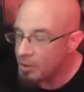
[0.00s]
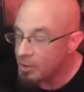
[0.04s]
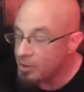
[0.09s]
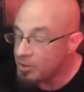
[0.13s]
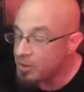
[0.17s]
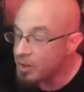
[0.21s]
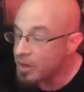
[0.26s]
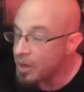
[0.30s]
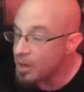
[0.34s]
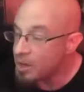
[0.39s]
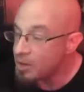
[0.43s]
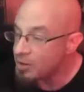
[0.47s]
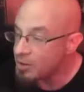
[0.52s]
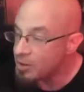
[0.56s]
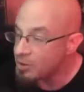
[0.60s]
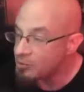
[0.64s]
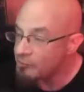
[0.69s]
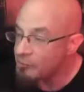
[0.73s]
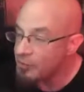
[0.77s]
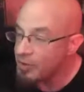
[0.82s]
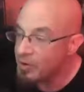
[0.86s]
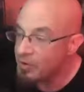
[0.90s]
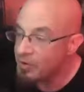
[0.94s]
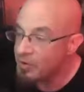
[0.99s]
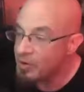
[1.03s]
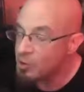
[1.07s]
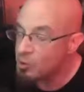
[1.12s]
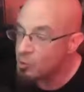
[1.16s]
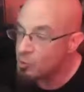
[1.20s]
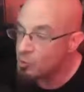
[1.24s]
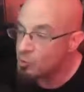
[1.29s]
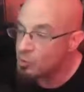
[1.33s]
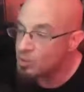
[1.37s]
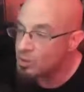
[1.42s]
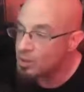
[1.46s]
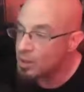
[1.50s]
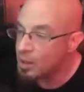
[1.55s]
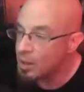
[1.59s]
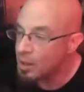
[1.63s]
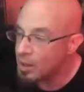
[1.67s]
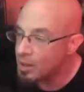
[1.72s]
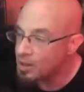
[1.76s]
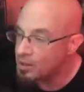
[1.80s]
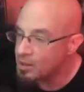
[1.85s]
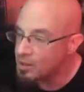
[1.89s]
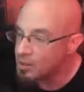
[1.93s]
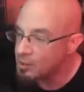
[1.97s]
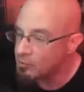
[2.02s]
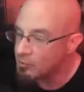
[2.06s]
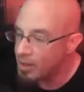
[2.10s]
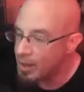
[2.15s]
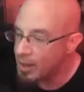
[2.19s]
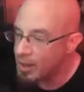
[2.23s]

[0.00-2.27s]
Okay, very cool, Lil.